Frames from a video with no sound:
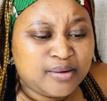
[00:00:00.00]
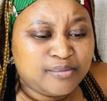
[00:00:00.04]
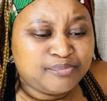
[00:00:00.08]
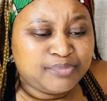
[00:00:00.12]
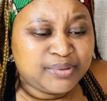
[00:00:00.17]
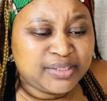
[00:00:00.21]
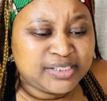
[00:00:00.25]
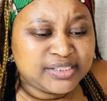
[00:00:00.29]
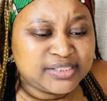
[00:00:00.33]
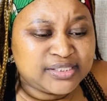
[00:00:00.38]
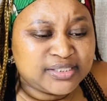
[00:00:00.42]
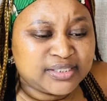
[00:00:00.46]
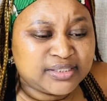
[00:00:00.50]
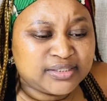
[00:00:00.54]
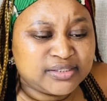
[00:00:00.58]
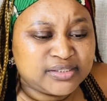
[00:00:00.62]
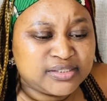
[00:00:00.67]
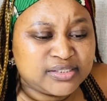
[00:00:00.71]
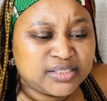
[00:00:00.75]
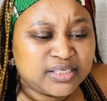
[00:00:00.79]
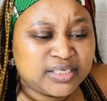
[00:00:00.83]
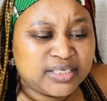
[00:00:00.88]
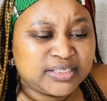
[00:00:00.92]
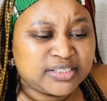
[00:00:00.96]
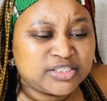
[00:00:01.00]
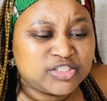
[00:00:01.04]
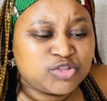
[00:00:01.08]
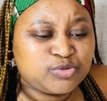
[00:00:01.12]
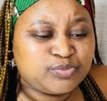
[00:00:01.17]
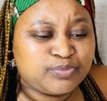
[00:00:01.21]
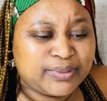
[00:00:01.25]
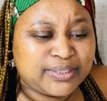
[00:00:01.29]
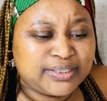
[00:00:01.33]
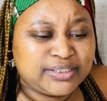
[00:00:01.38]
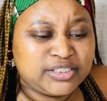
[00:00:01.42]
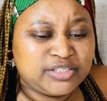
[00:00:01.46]
peasants,
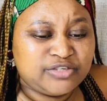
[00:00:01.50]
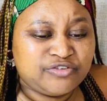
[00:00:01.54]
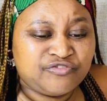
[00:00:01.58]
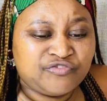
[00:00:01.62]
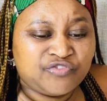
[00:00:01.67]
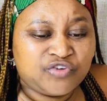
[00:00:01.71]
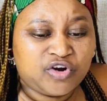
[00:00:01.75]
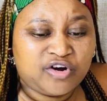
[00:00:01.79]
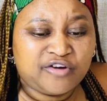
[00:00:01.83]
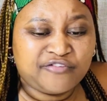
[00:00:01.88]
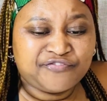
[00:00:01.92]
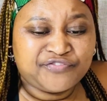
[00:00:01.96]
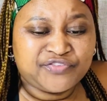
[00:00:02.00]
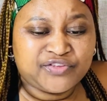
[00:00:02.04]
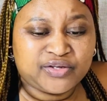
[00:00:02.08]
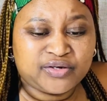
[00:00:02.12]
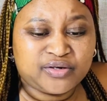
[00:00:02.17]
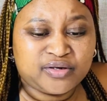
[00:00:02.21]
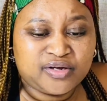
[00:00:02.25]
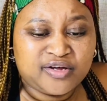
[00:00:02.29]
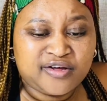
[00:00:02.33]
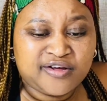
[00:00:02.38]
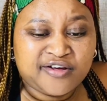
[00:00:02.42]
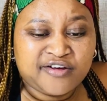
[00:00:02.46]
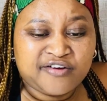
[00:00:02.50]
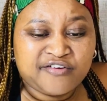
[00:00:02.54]
irrespective of the